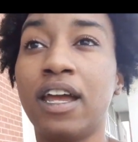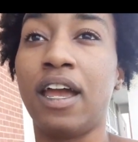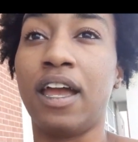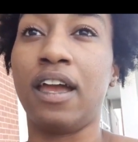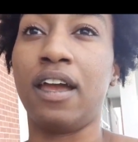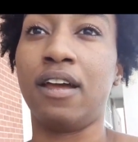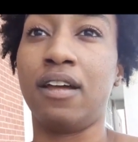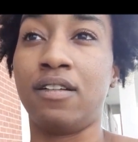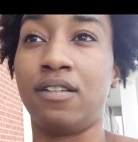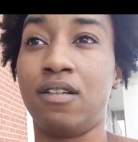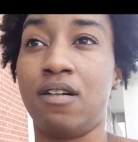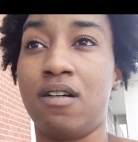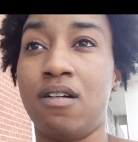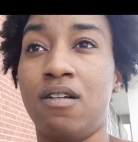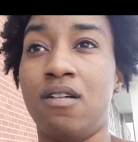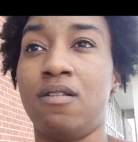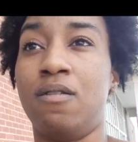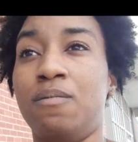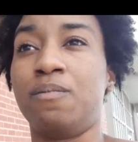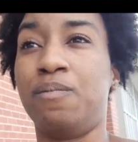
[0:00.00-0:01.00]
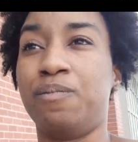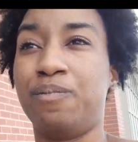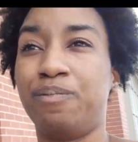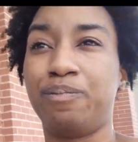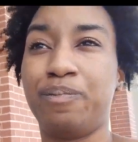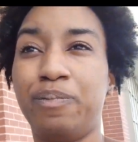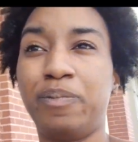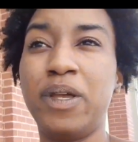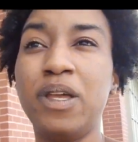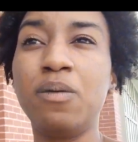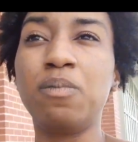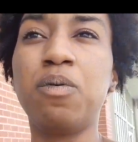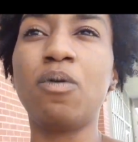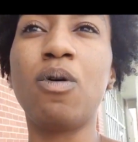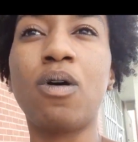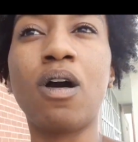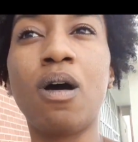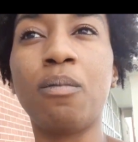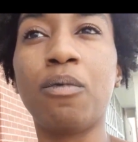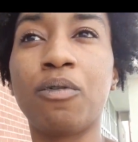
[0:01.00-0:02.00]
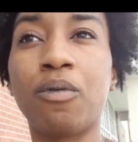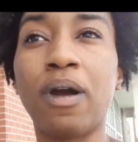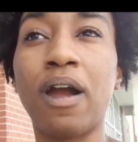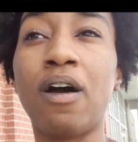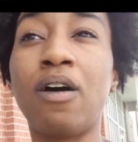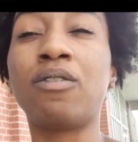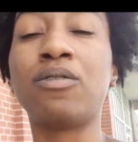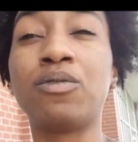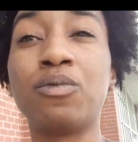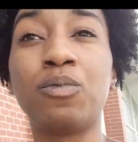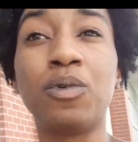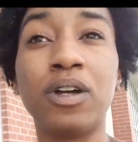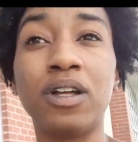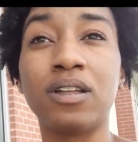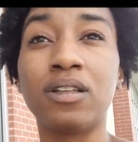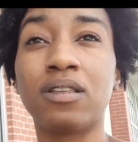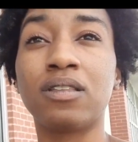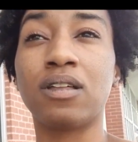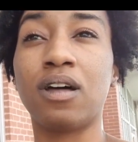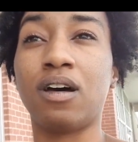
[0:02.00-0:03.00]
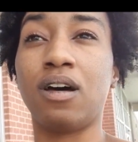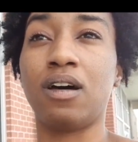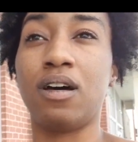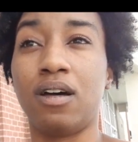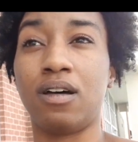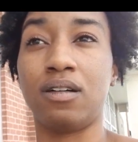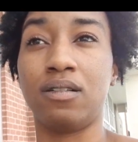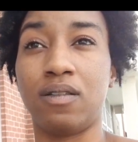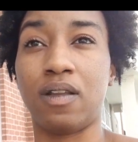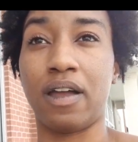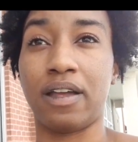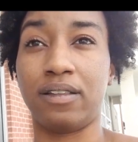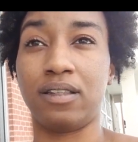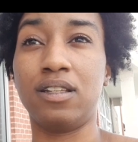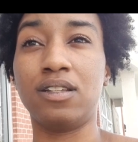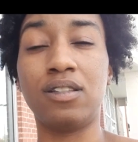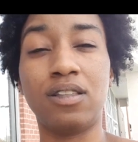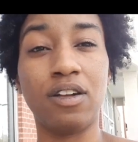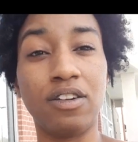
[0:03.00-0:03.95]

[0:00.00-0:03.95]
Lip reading: and people come around with like this.